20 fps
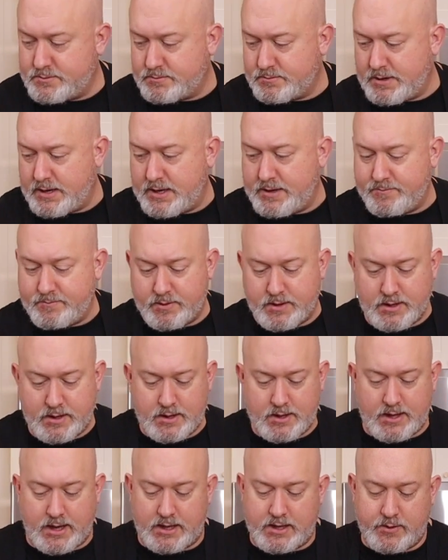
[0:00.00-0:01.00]
right?
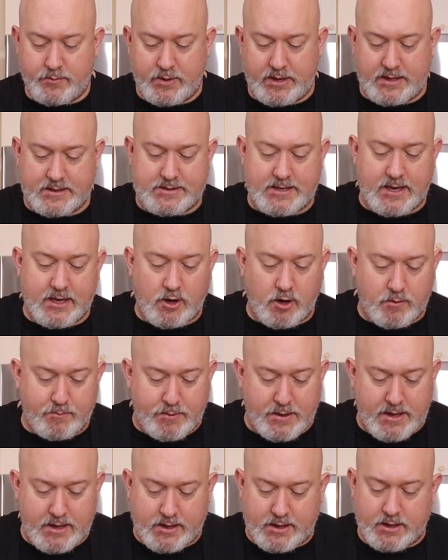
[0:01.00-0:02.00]
And then we can take our
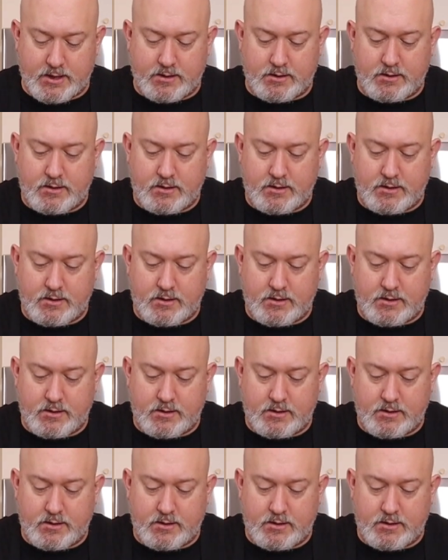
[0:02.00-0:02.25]
bacon